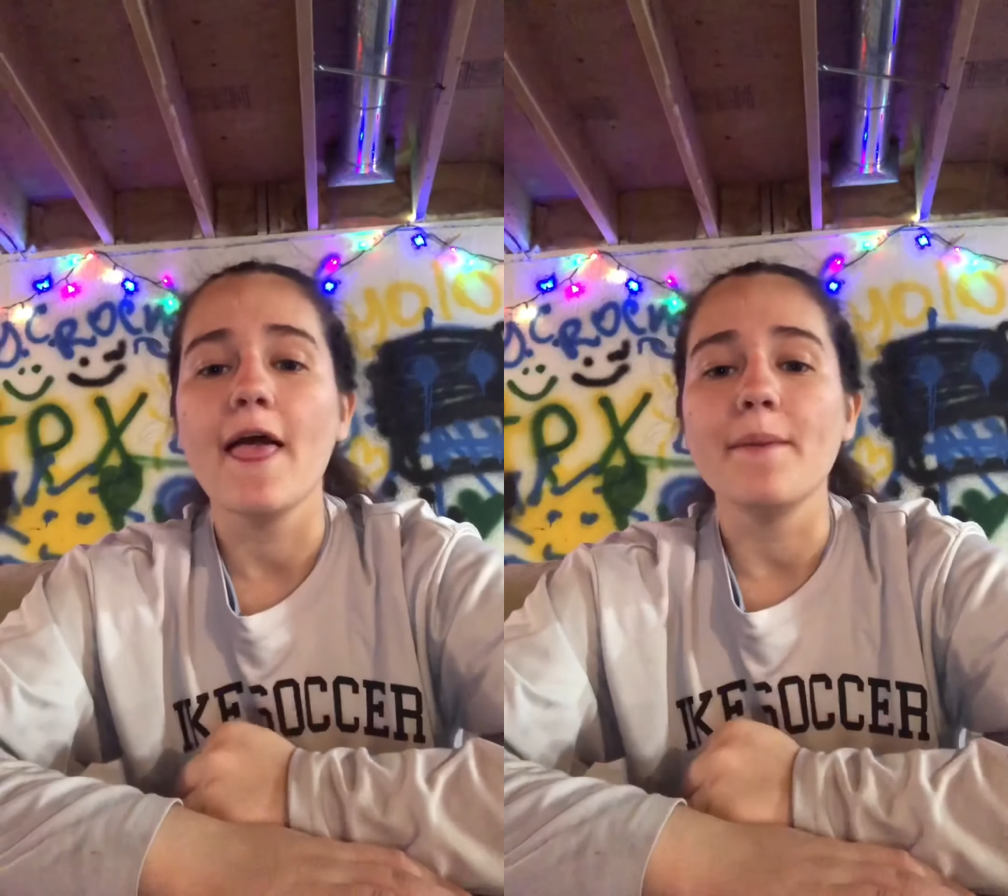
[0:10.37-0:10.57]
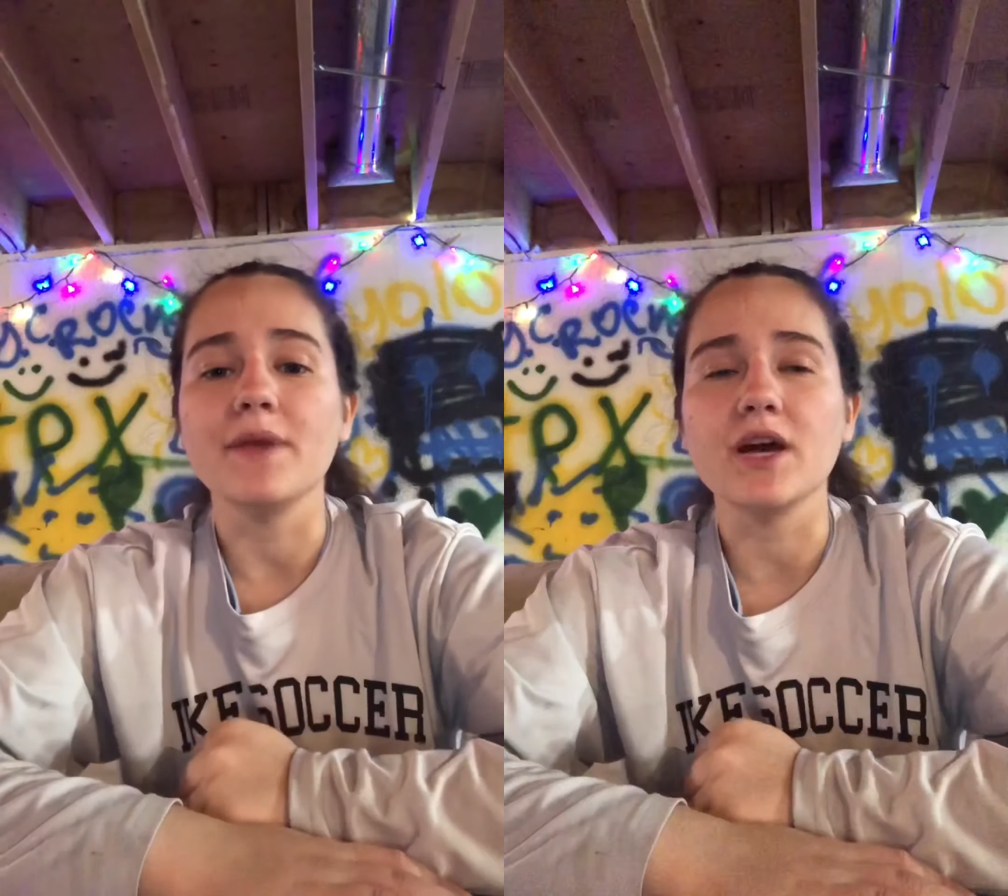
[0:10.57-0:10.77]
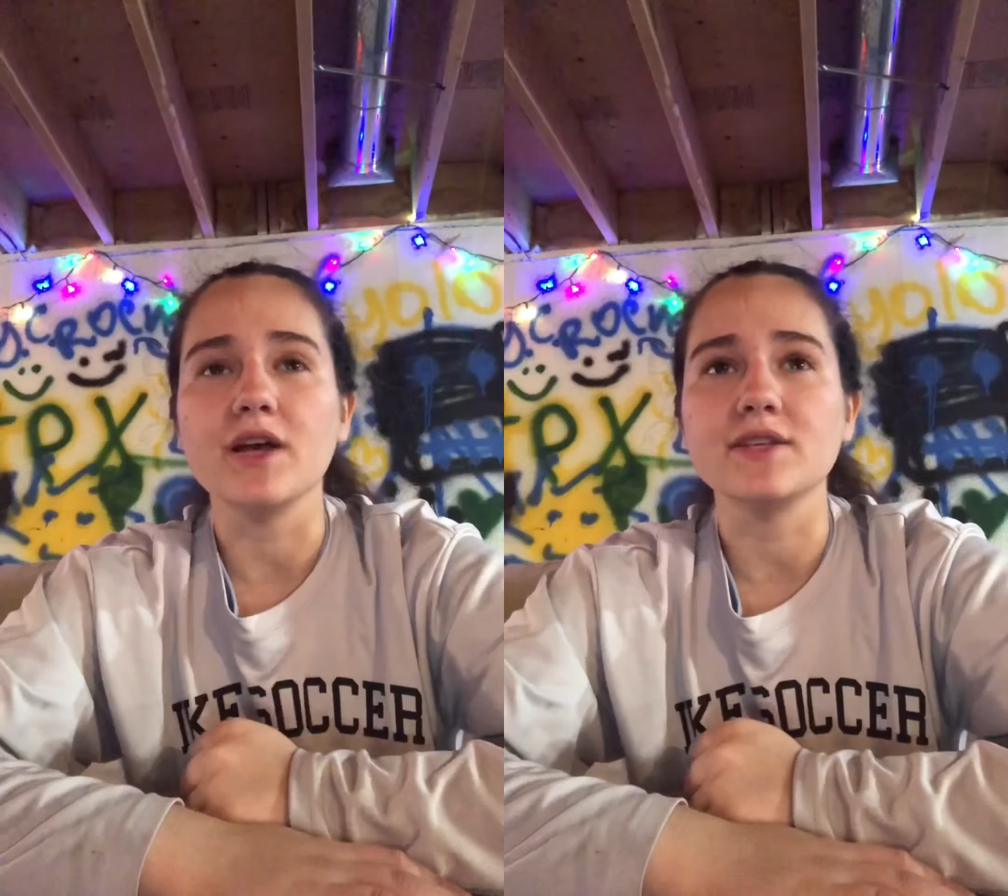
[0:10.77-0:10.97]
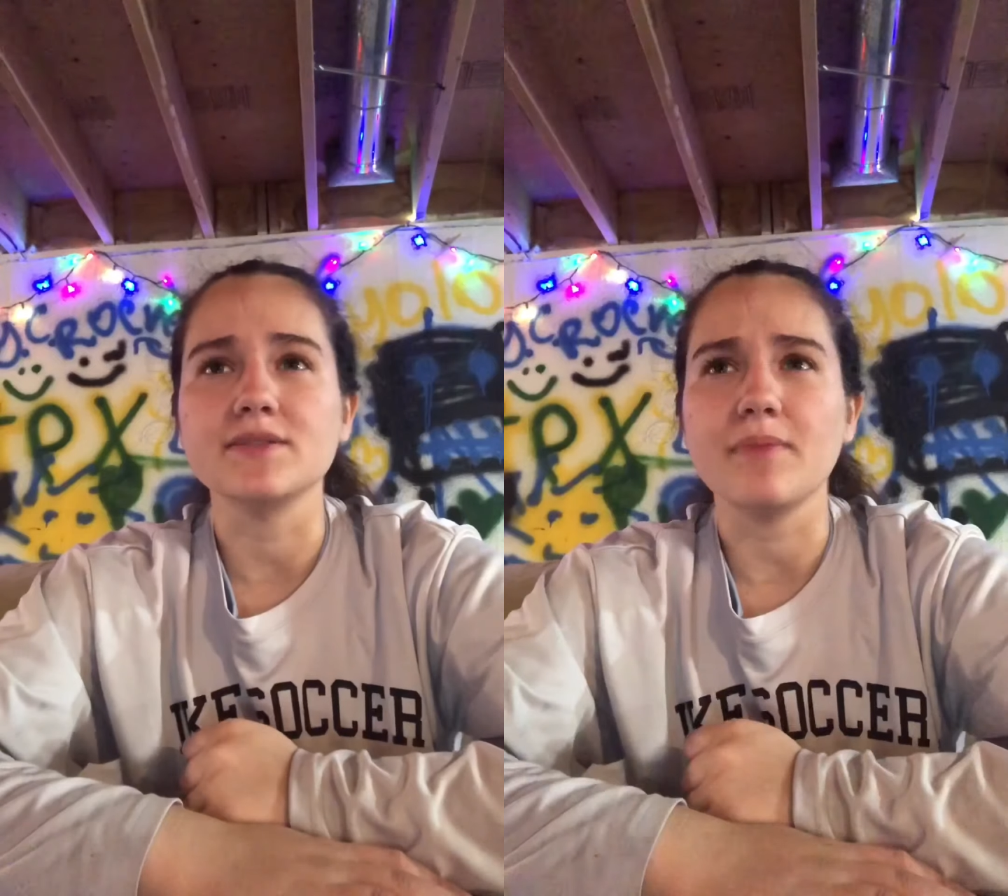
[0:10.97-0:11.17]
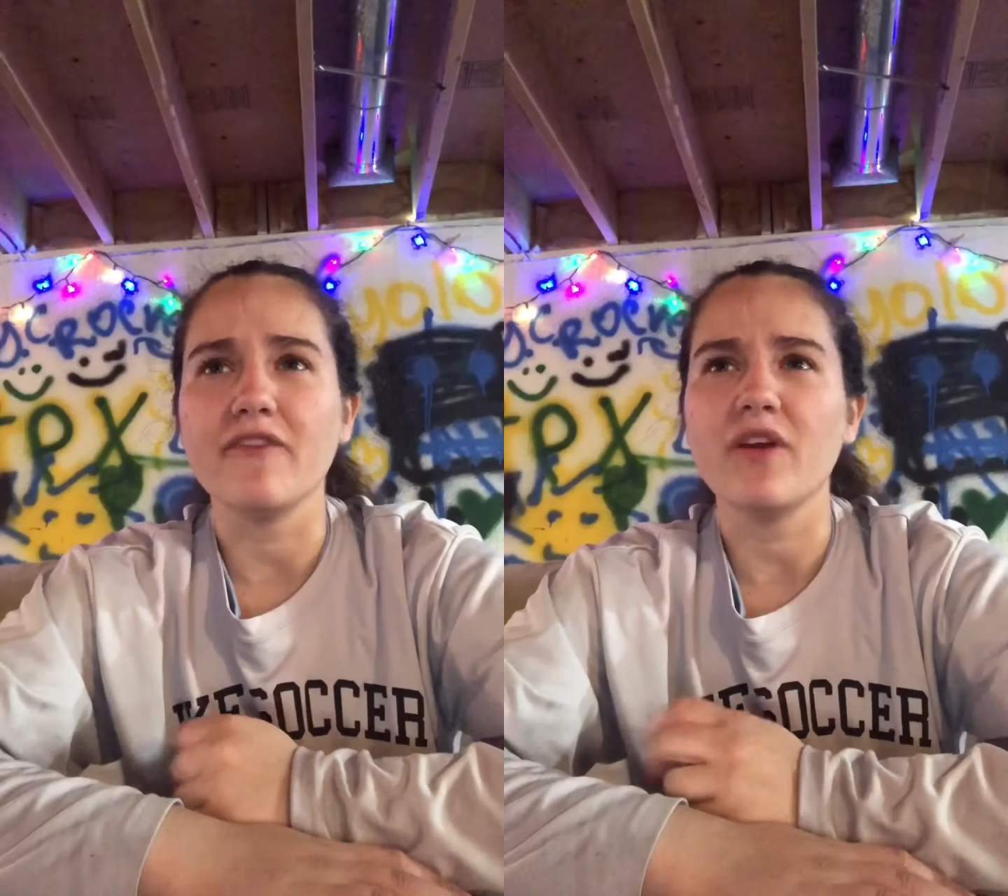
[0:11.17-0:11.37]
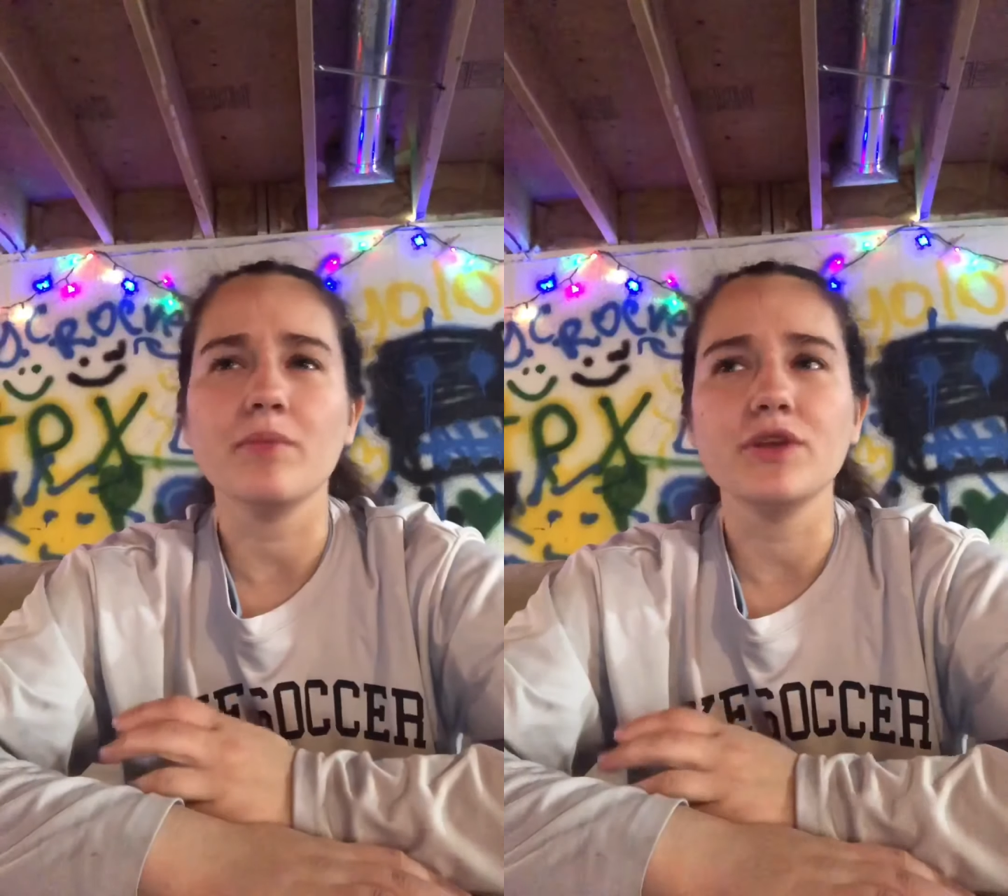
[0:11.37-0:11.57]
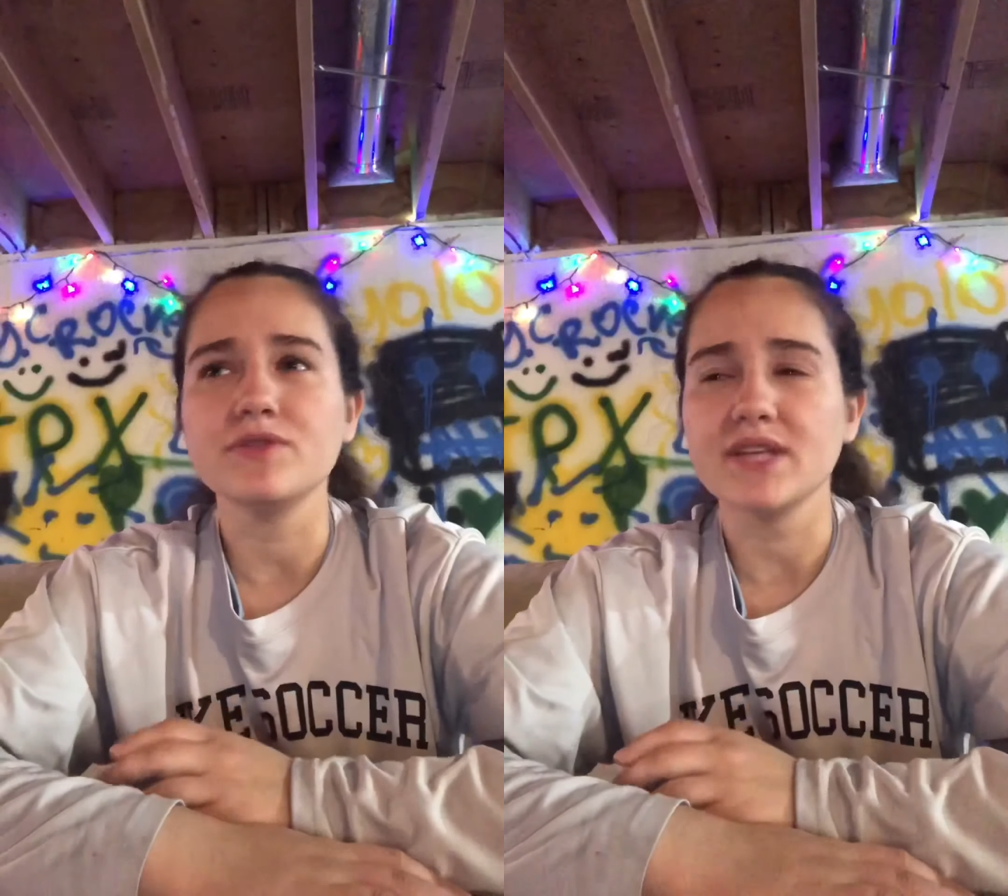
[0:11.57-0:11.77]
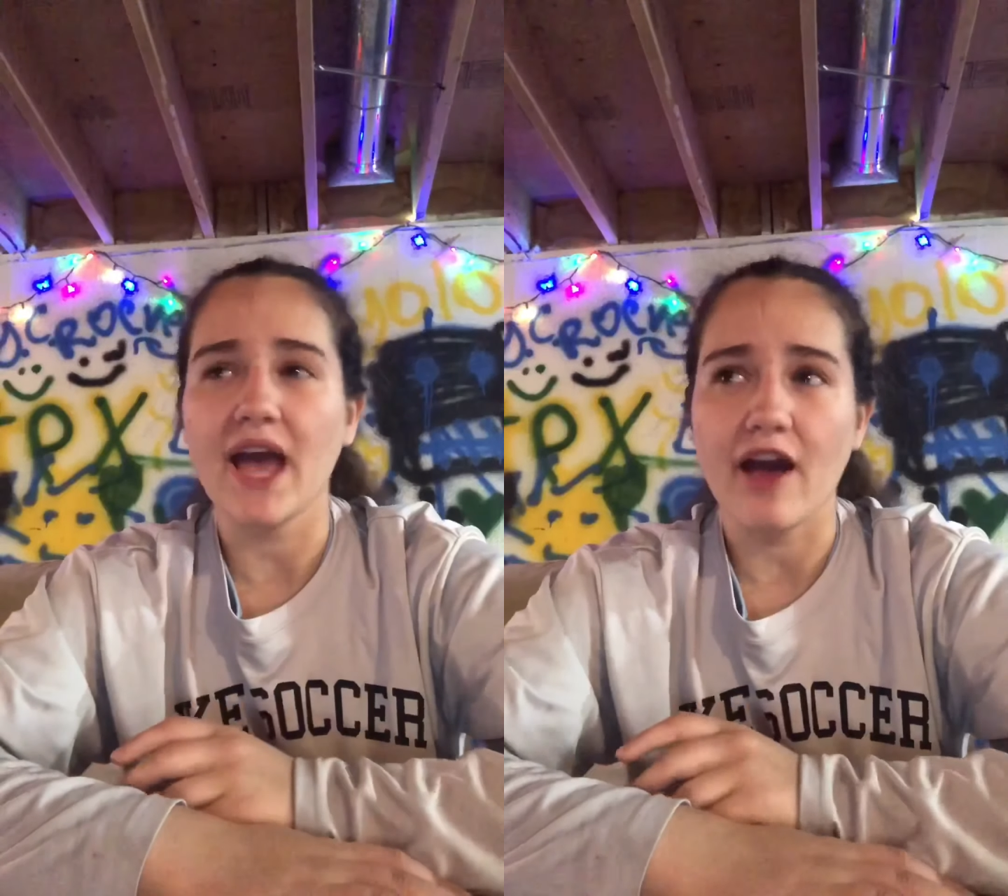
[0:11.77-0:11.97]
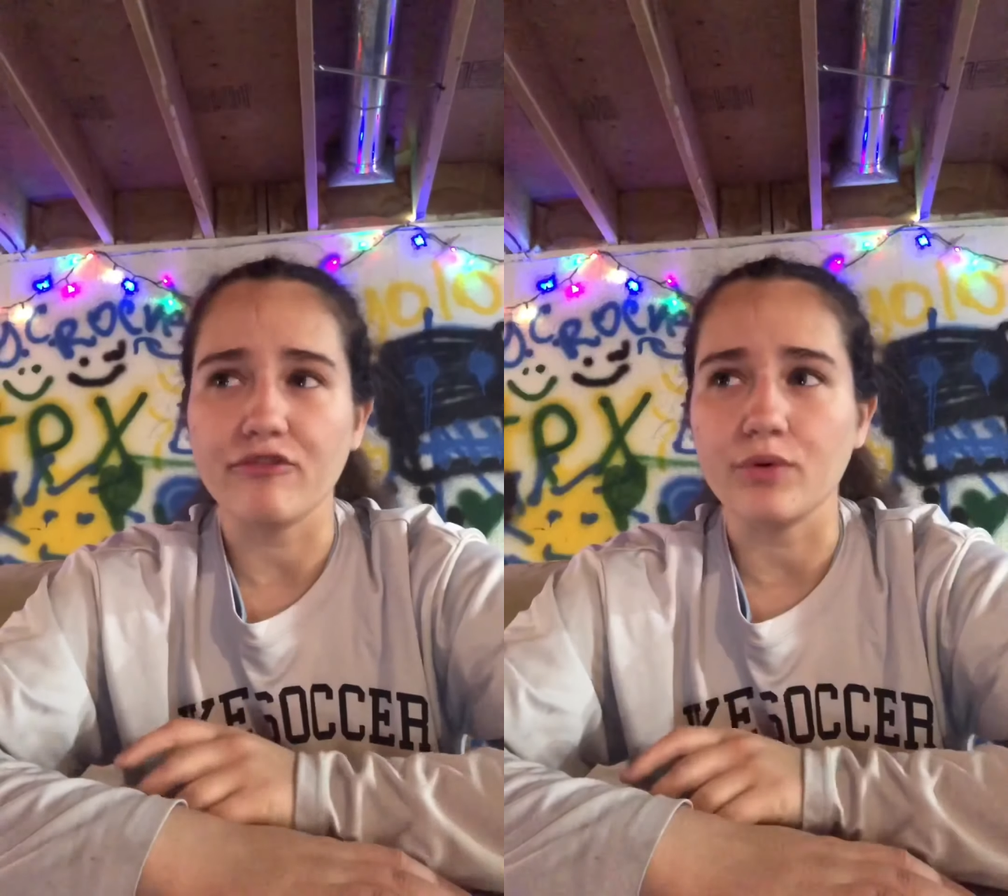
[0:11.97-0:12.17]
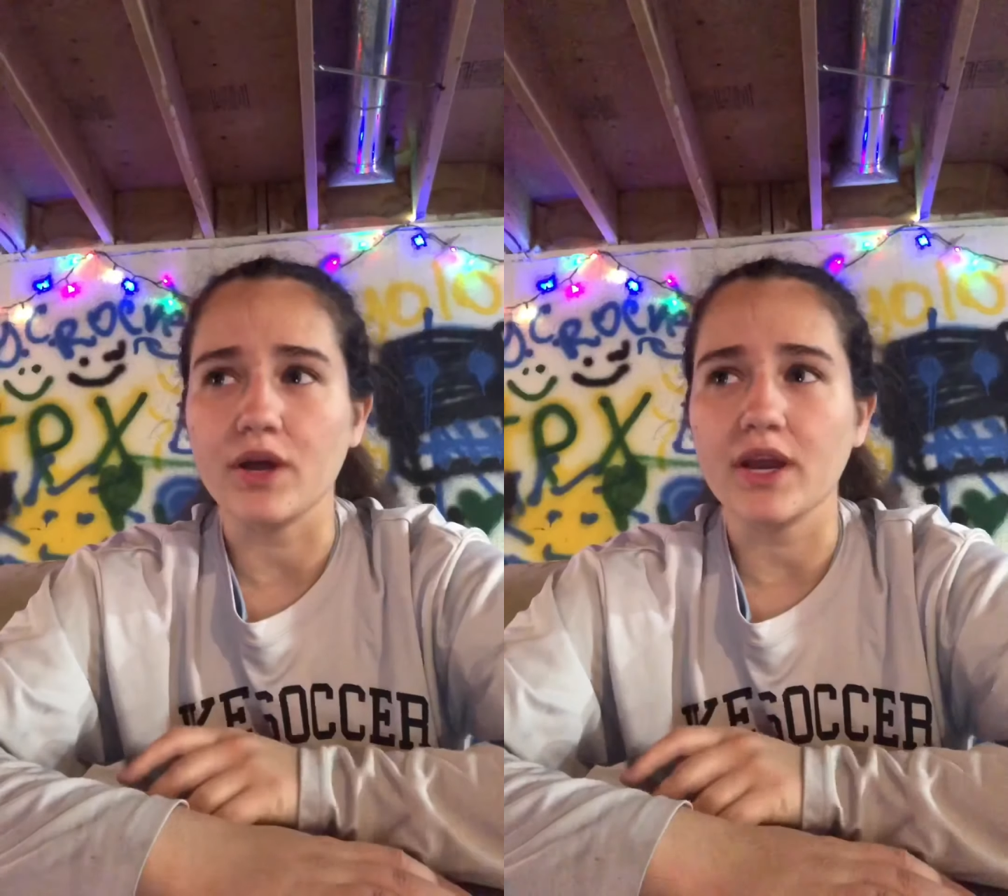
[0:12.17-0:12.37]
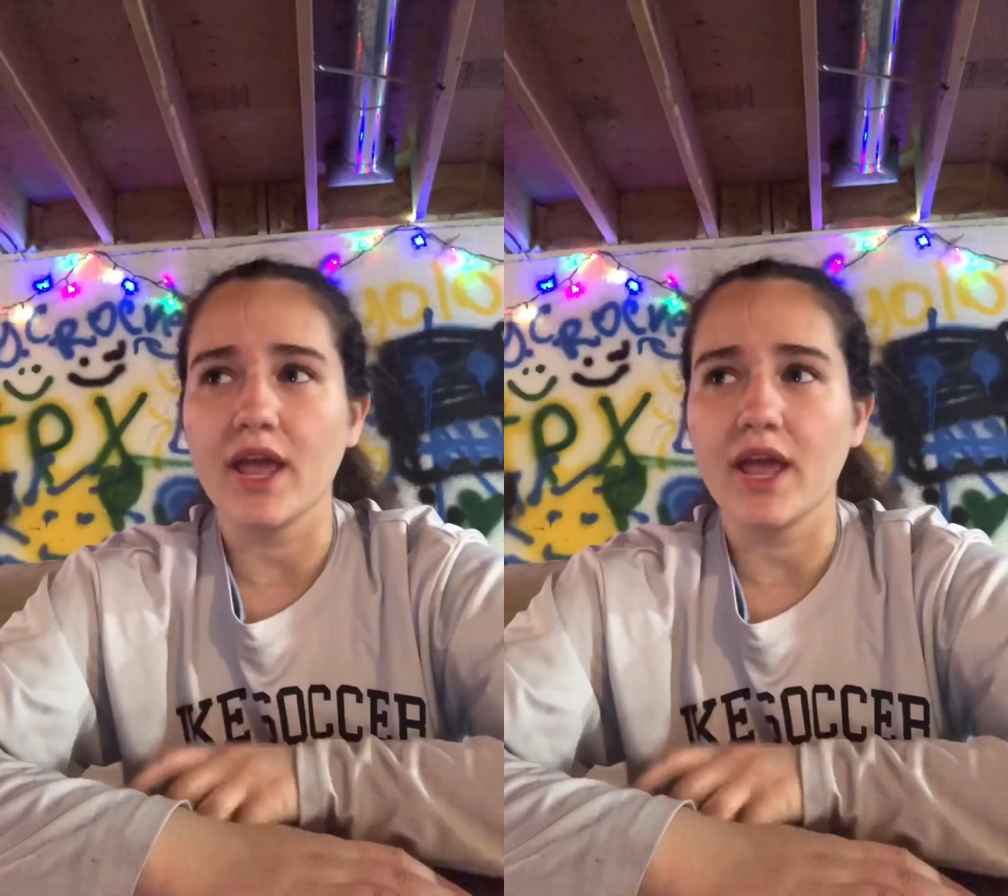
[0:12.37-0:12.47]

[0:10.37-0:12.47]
because my family used to have one,